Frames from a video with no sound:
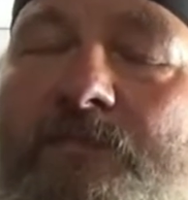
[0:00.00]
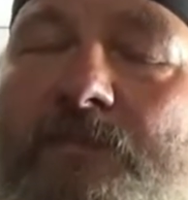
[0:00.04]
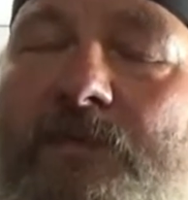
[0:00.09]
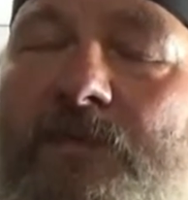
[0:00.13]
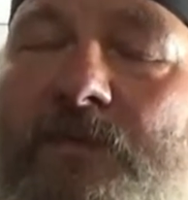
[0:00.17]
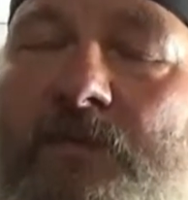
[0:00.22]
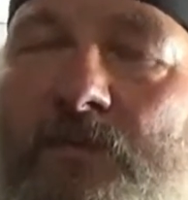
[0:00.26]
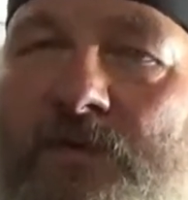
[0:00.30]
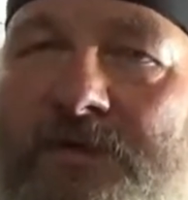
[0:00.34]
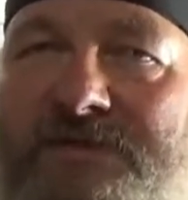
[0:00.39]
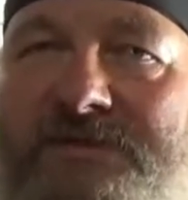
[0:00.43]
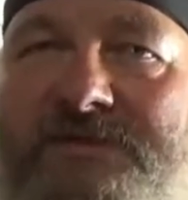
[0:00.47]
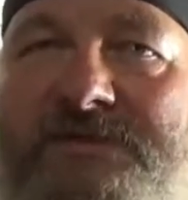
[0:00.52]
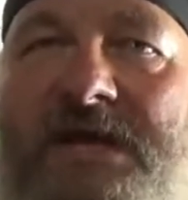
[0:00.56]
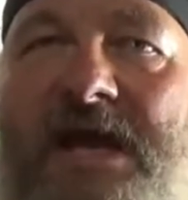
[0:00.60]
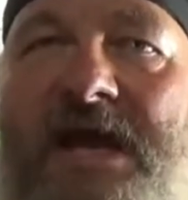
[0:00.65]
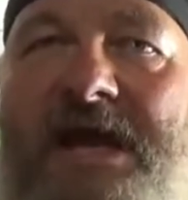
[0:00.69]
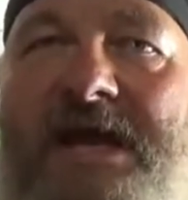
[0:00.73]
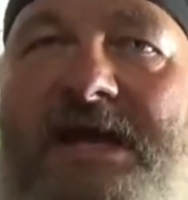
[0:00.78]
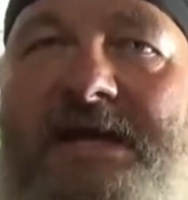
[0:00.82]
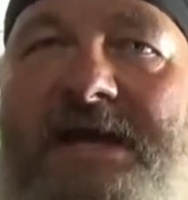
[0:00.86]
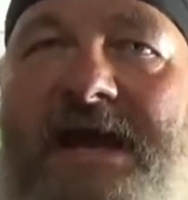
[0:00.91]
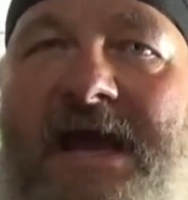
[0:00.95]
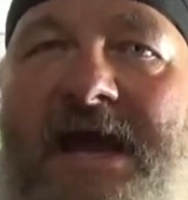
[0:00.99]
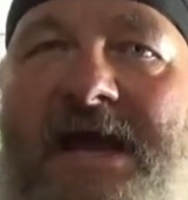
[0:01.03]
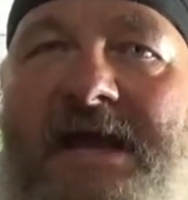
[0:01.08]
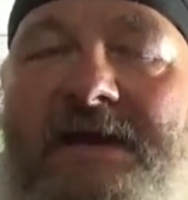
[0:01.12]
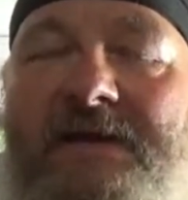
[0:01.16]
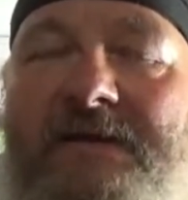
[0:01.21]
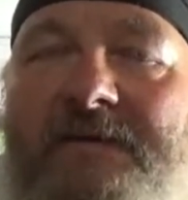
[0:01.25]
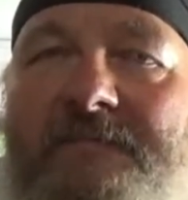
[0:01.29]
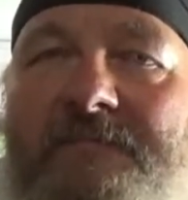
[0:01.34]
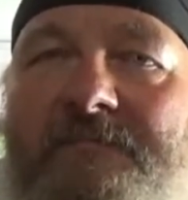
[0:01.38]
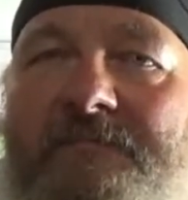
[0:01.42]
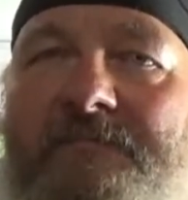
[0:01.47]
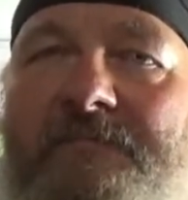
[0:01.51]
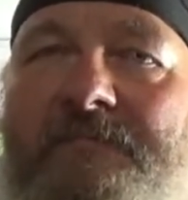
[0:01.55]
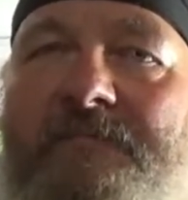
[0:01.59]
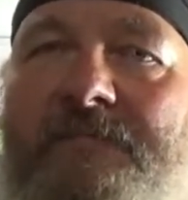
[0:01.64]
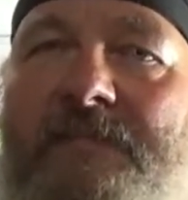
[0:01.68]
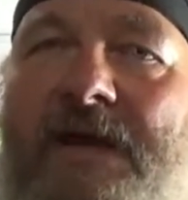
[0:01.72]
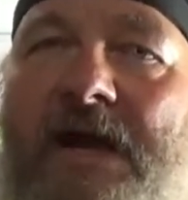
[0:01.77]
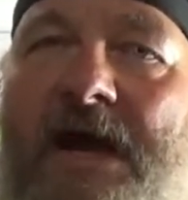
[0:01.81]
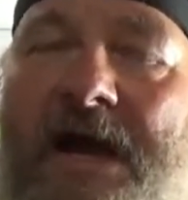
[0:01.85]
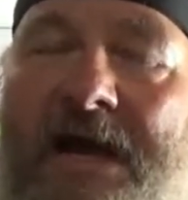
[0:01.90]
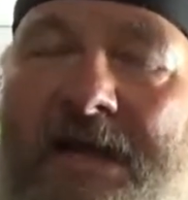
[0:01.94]
with saying that,
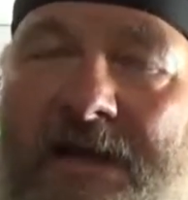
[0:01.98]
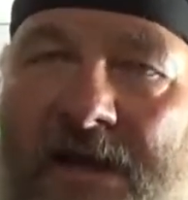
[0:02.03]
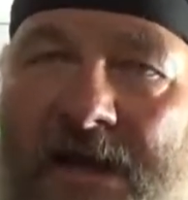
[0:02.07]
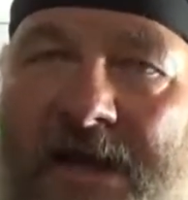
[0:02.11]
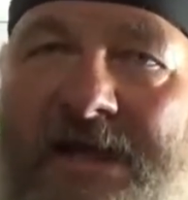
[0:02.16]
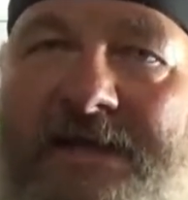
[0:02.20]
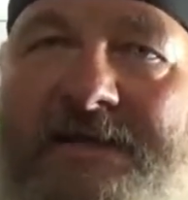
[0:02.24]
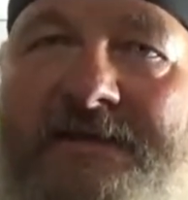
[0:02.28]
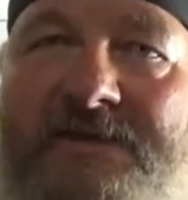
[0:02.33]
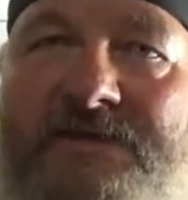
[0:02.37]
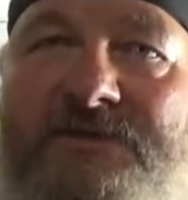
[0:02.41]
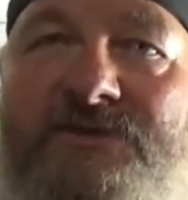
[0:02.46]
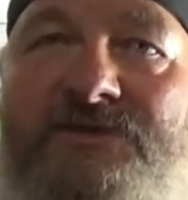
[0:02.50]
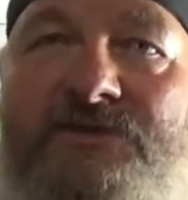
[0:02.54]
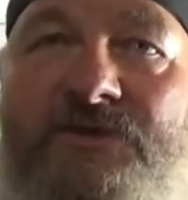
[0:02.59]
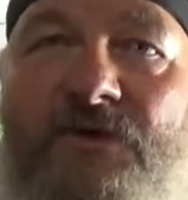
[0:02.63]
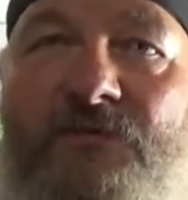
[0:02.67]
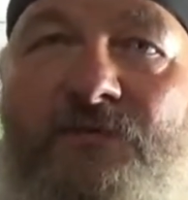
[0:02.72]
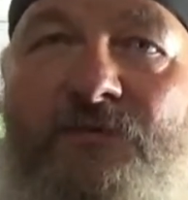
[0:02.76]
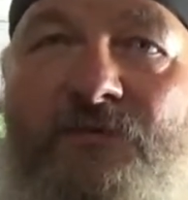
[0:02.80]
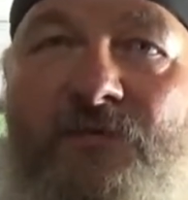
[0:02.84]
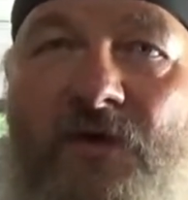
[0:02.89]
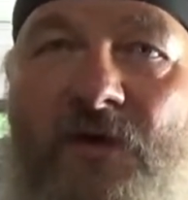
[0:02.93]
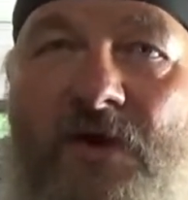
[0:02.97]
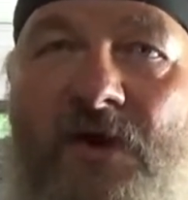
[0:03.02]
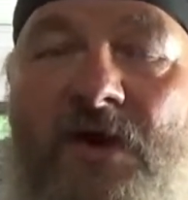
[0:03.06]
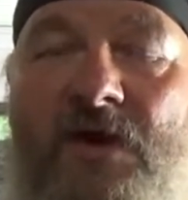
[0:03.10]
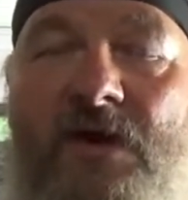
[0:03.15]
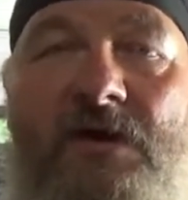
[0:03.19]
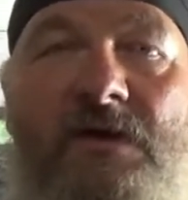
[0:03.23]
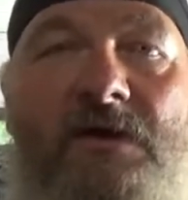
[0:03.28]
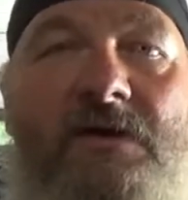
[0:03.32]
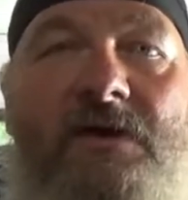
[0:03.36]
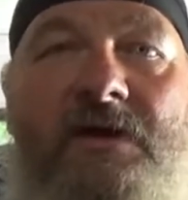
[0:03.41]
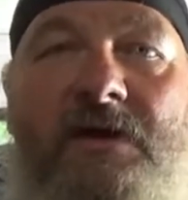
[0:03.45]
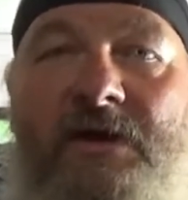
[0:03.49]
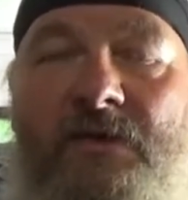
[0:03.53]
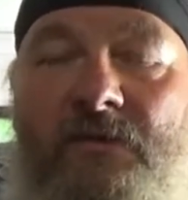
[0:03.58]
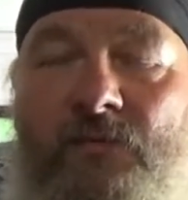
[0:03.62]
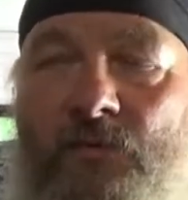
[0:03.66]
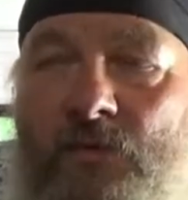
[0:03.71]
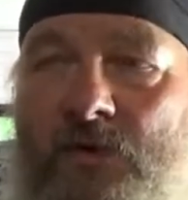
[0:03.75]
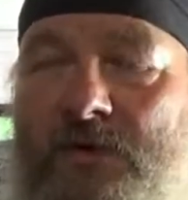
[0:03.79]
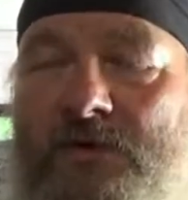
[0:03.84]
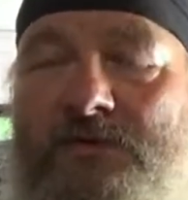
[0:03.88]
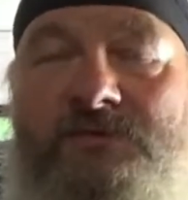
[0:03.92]
I like this so far. It
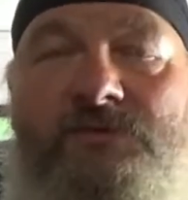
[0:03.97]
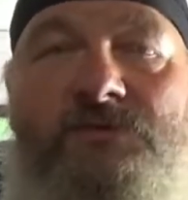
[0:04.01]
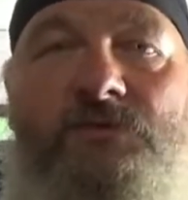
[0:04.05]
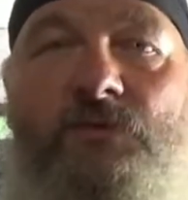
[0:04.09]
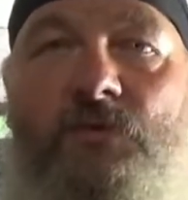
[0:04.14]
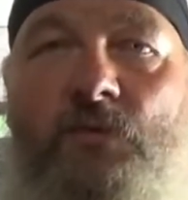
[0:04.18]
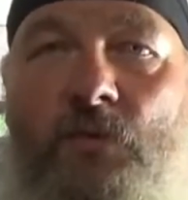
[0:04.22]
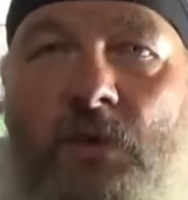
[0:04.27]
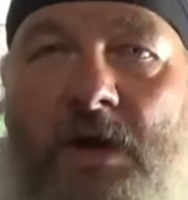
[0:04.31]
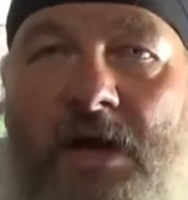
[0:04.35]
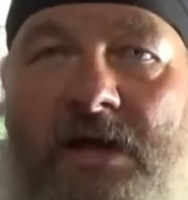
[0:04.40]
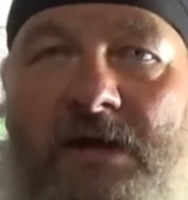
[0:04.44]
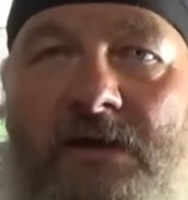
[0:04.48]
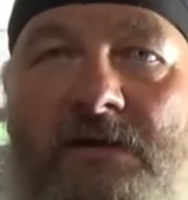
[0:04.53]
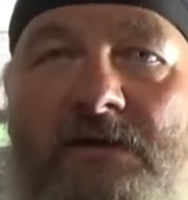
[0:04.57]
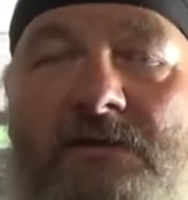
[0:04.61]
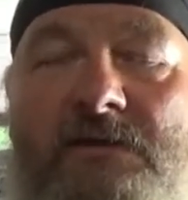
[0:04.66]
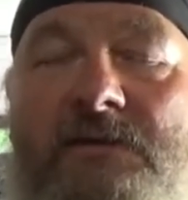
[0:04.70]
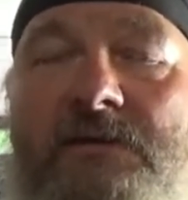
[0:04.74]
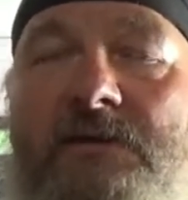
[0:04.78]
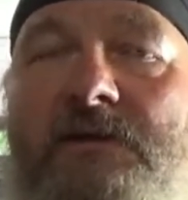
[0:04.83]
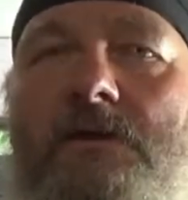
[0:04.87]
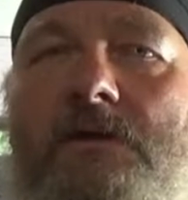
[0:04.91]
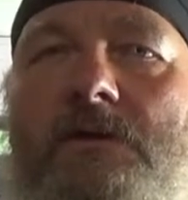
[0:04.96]
works well.